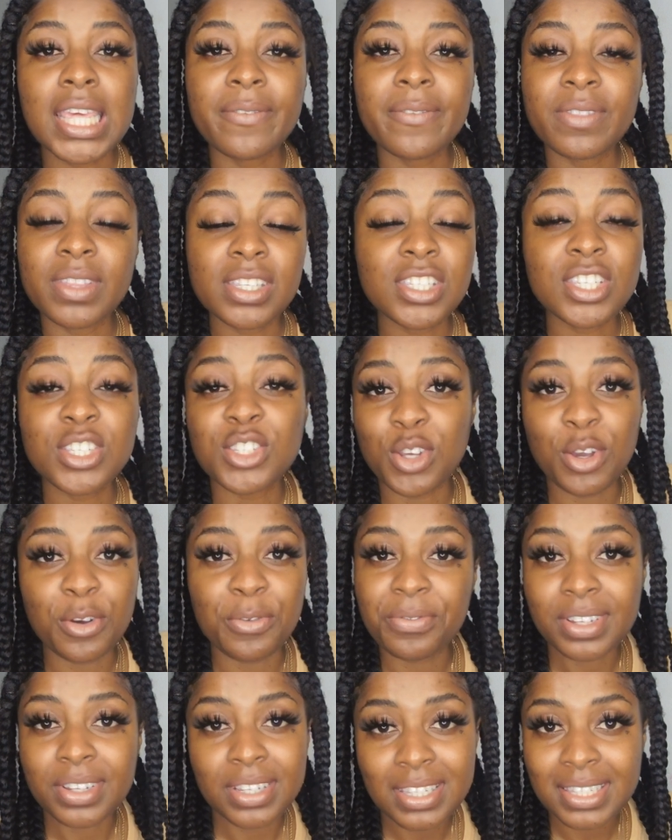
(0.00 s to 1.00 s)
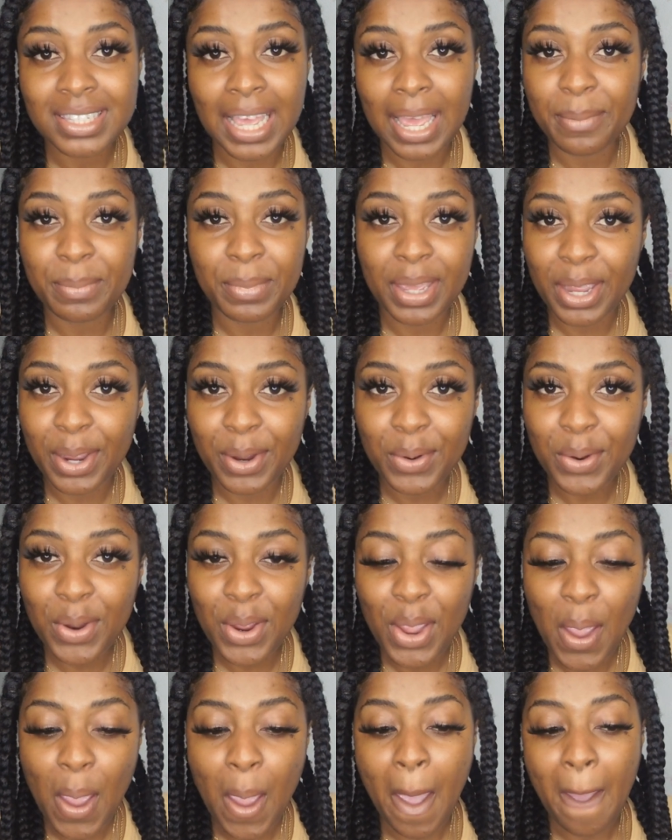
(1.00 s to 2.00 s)
If this is your first time
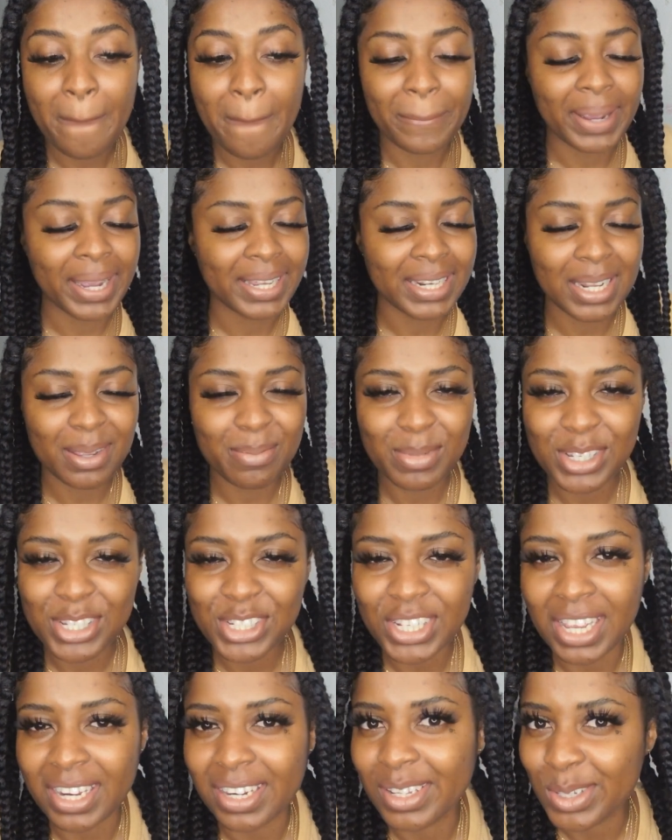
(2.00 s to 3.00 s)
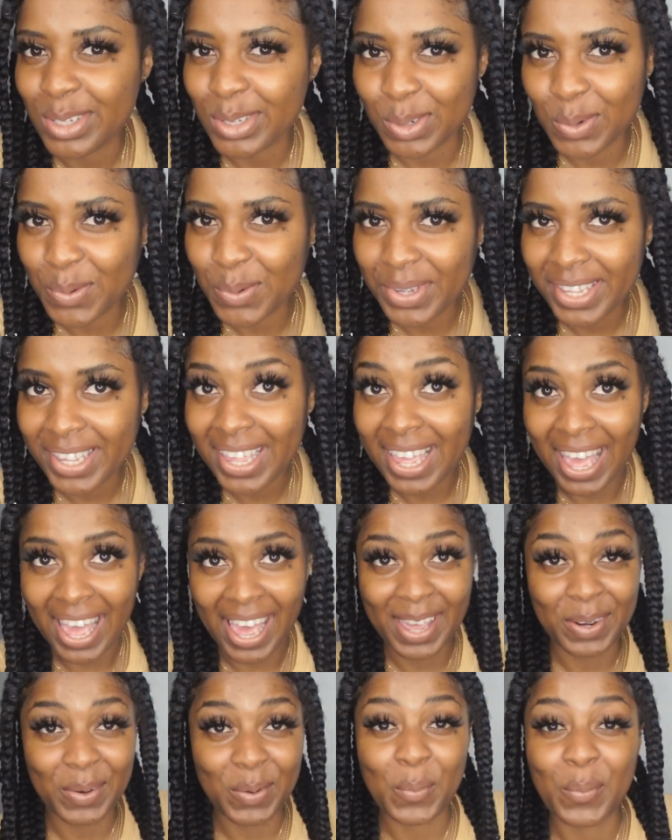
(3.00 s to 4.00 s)
here, my name is Shanice Louis,
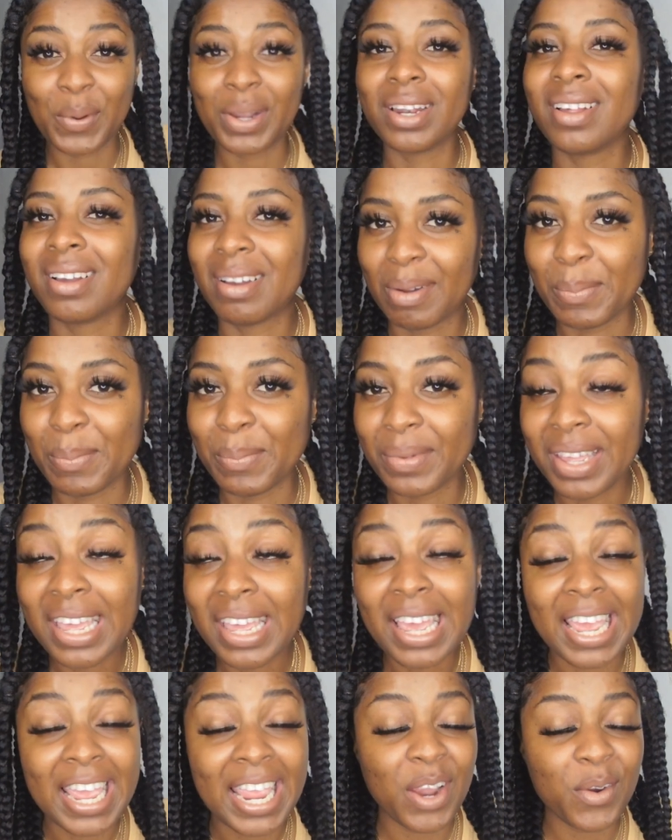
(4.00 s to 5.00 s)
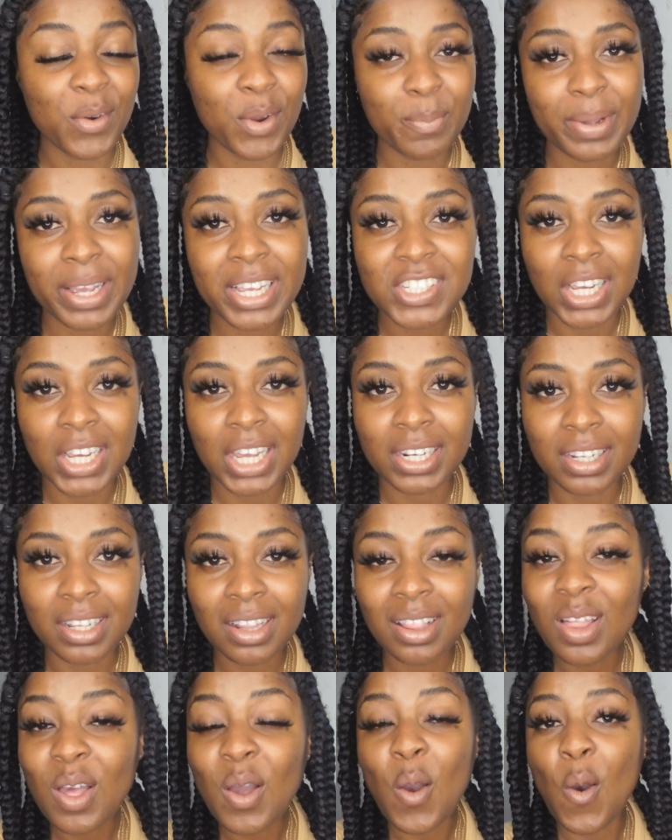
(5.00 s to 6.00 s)
and welcome. Here on my
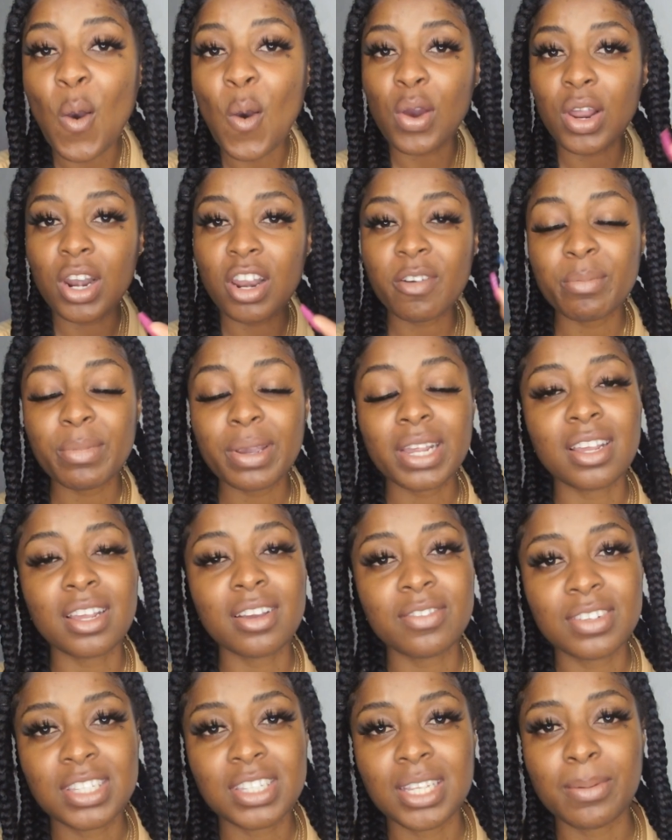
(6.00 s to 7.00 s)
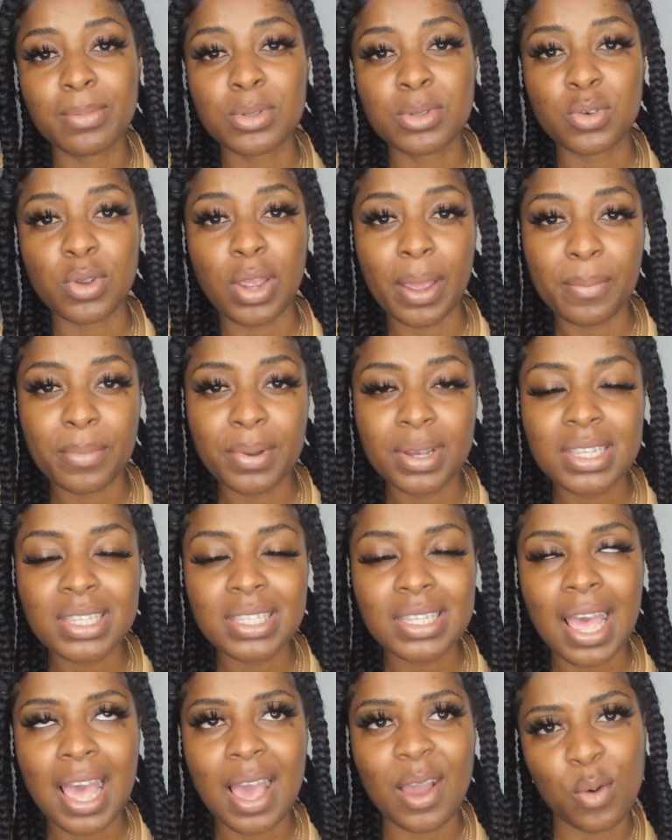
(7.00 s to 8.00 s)
channel, all of my lovely
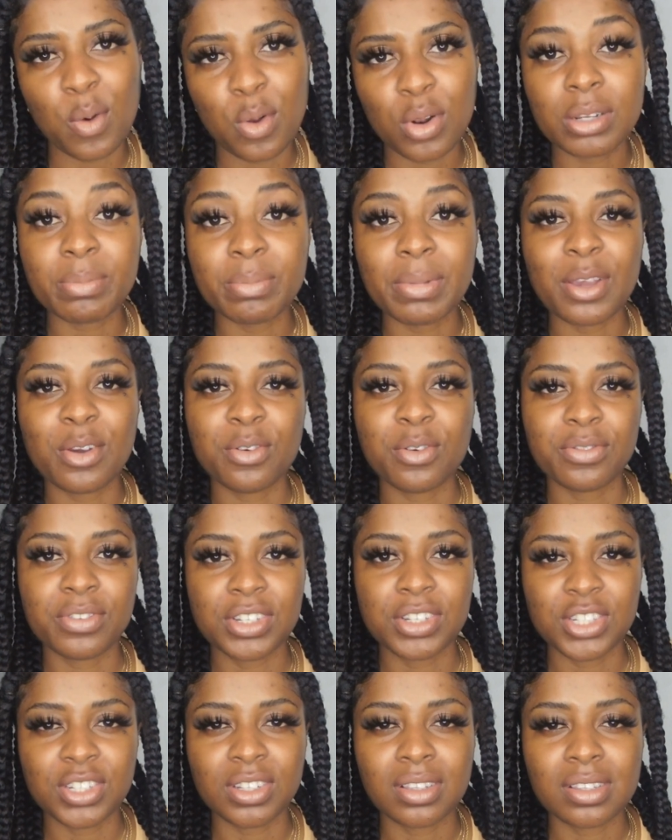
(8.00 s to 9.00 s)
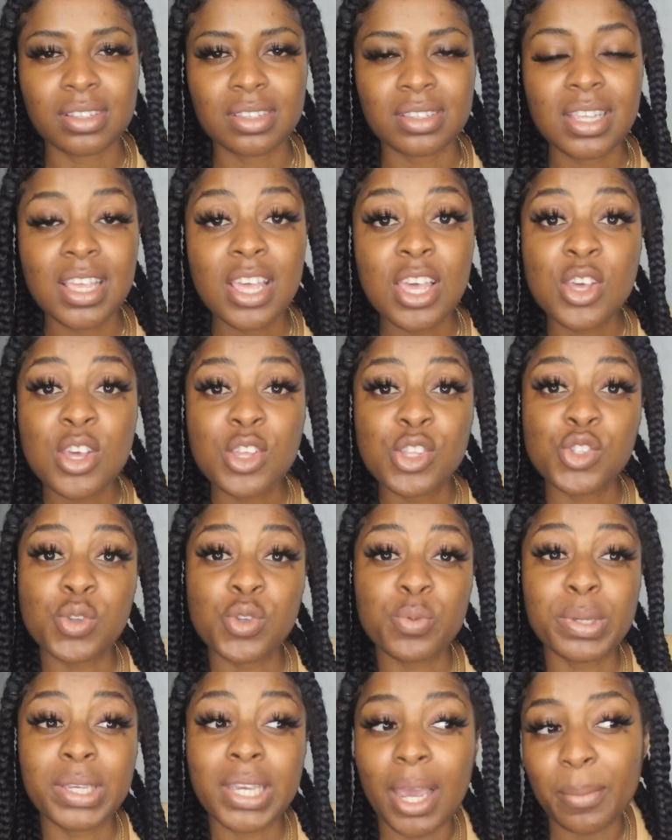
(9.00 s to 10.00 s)
subscribers are called my officials.
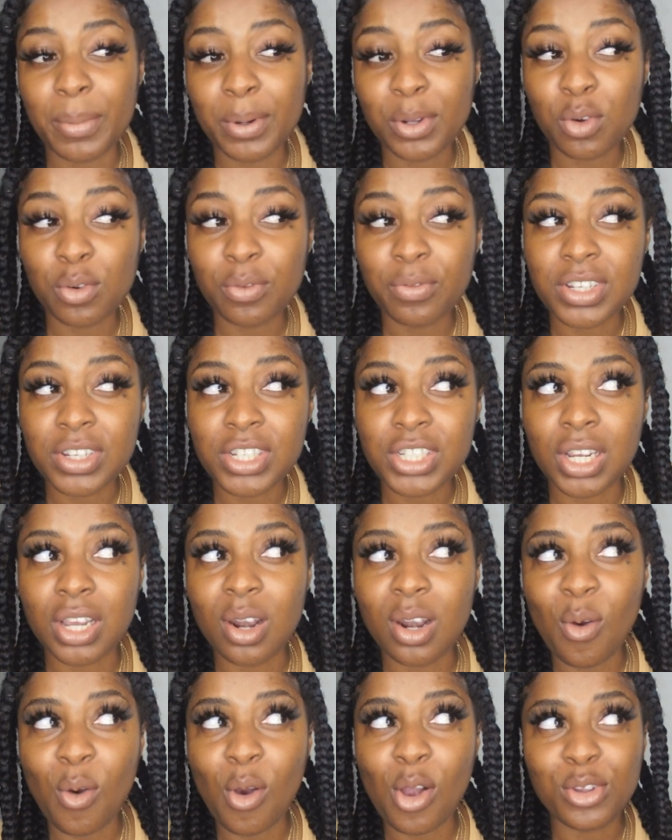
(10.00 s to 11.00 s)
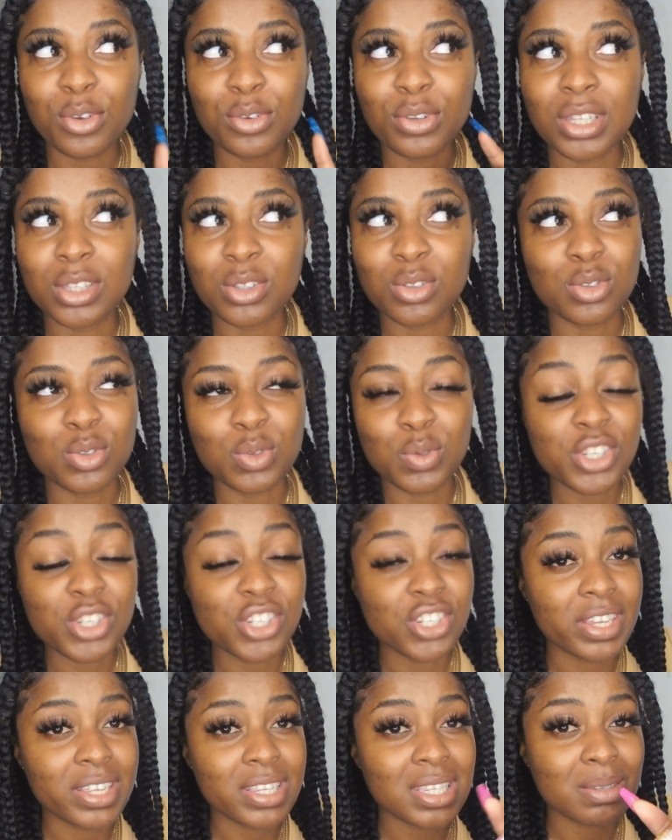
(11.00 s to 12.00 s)
To become an official, all you need to do
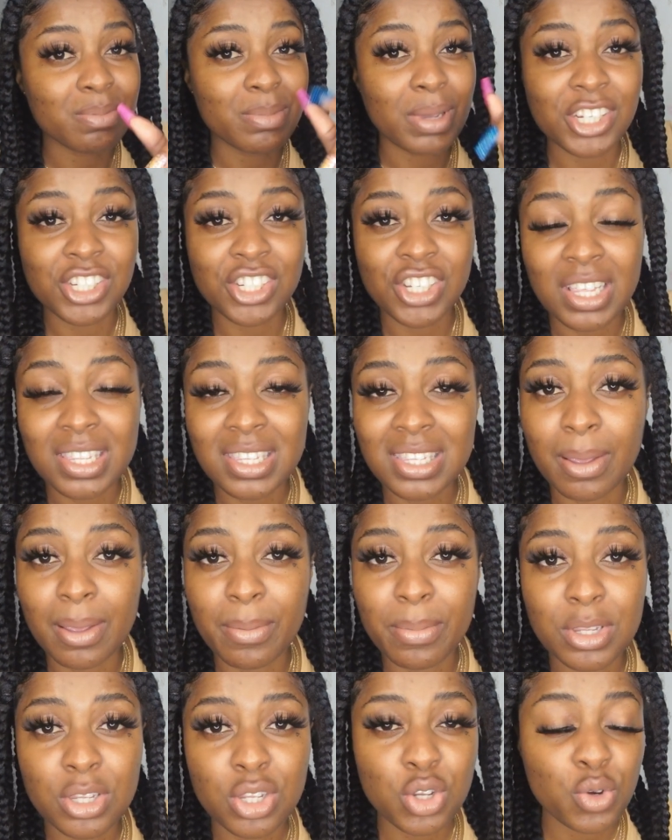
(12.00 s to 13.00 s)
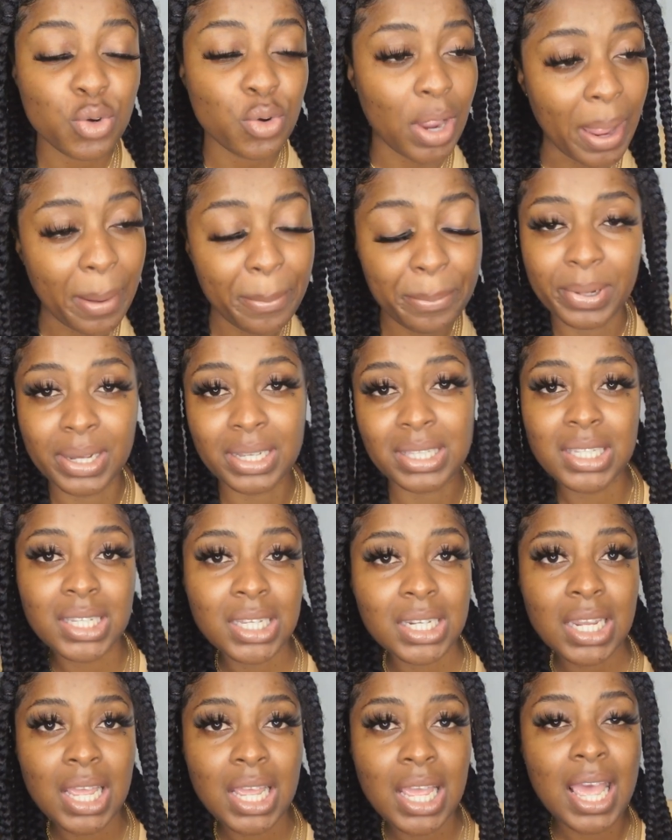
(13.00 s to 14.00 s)
is just smash that subscribe
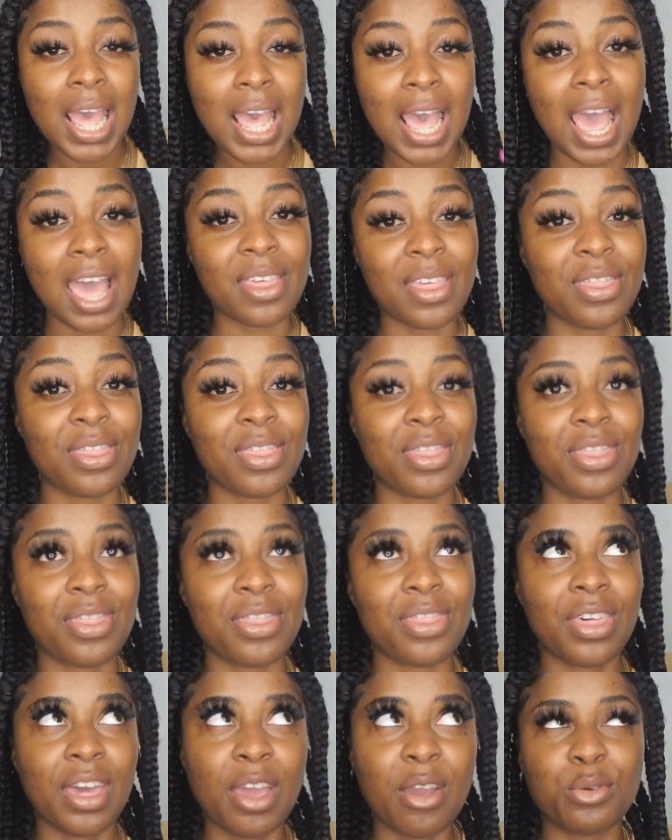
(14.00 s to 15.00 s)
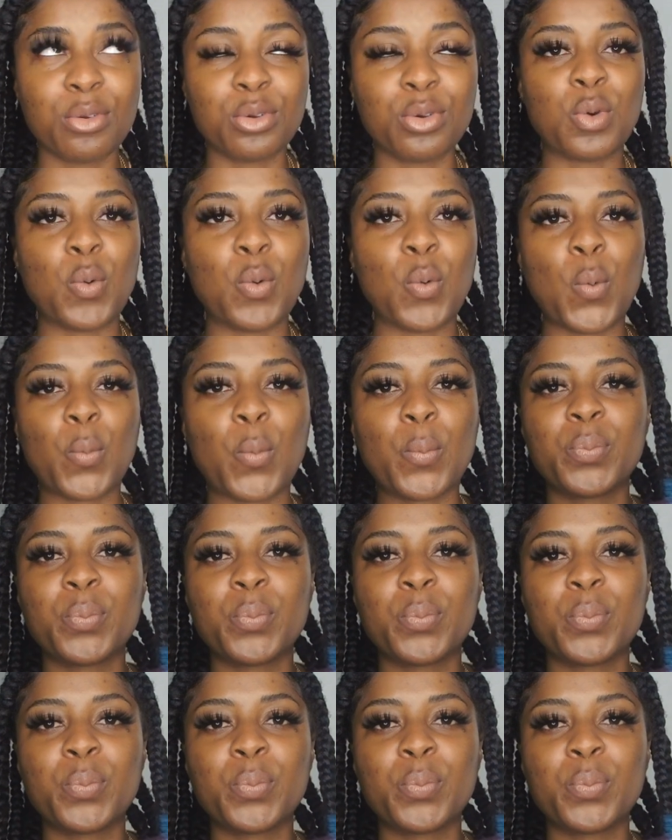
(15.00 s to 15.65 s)
button, and there you go.